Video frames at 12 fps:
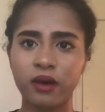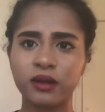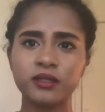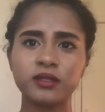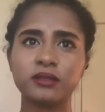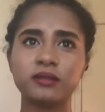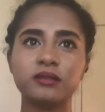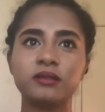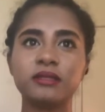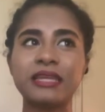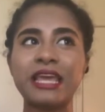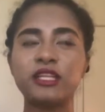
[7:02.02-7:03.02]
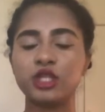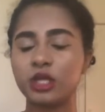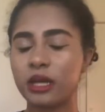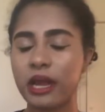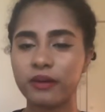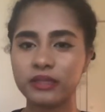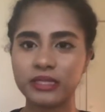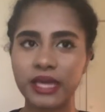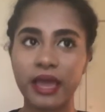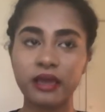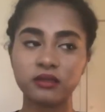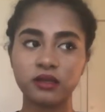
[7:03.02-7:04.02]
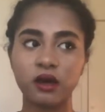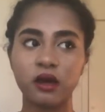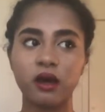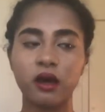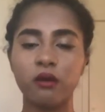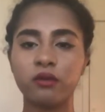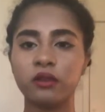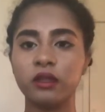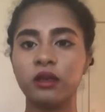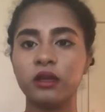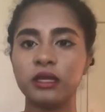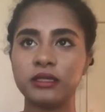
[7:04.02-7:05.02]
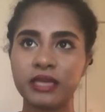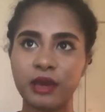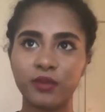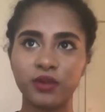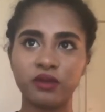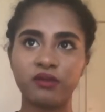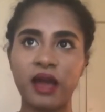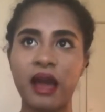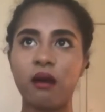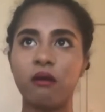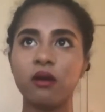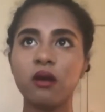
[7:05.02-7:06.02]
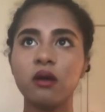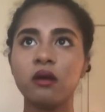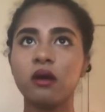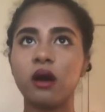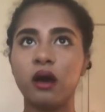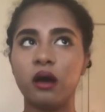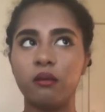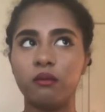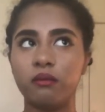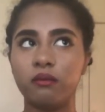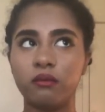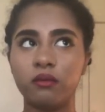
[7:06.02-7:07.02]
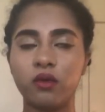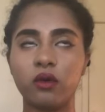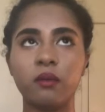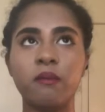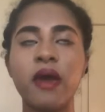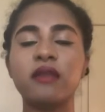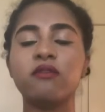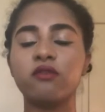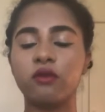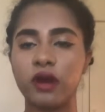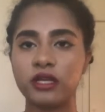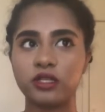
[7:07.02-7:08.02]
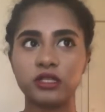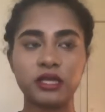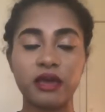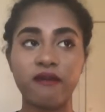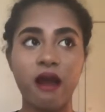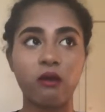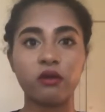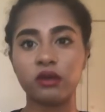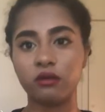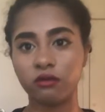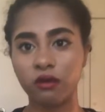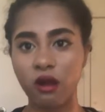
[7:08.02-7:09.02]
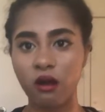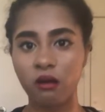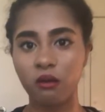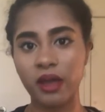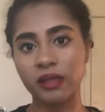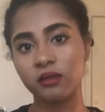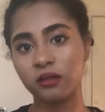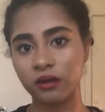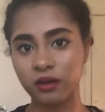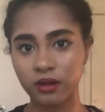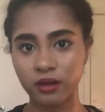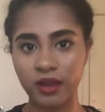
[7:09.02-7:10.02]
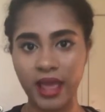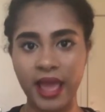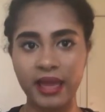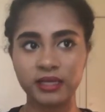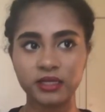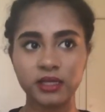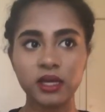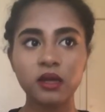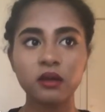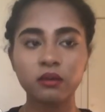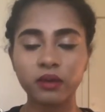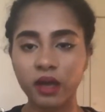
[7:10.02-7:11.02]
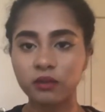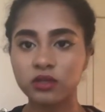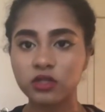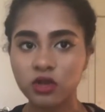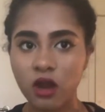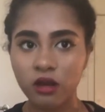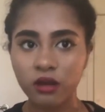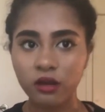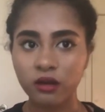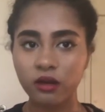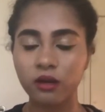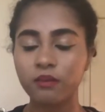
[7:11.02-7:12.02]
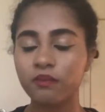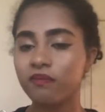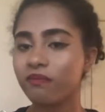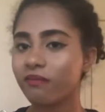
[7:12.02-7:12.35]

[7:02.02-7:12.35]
or just nature, I would say, is a really good example of how, or metaphor, I should say, of how we grow and learn and become stronger.